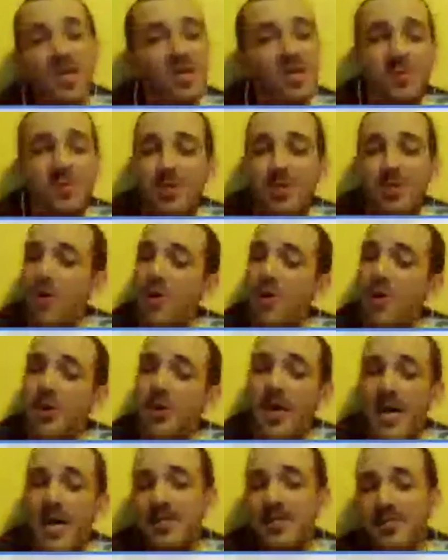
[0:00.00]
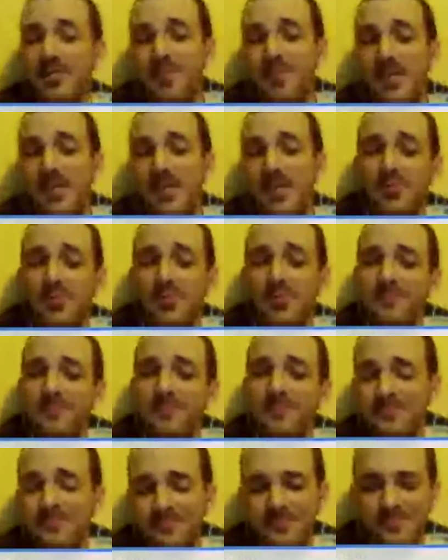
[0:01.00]
You see all kinds of people.
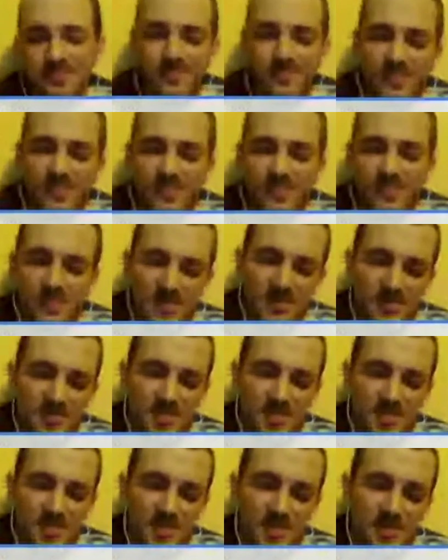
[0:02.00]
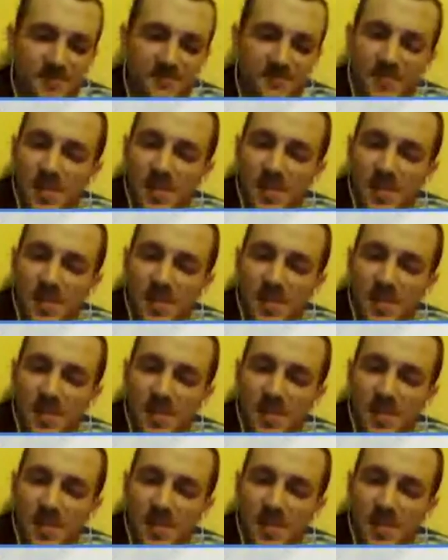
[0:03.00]
Let's see.